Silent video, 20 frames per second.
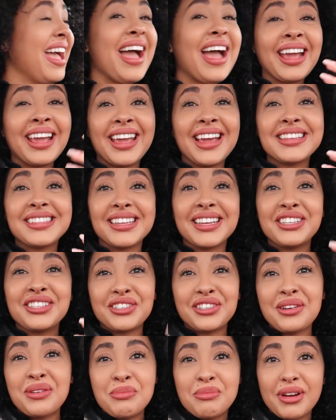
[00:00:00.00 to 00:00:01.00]
I guess I
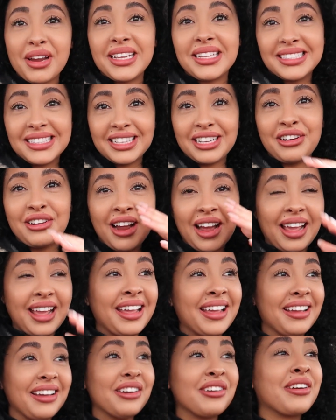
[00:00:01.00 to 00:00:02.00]
should embrace the
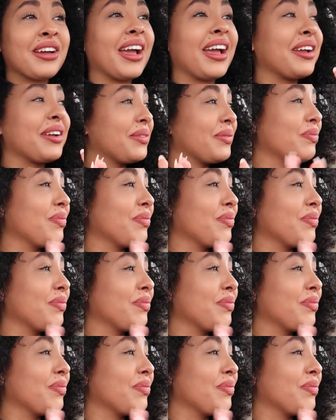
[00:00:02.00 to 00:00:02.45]
crying, okay.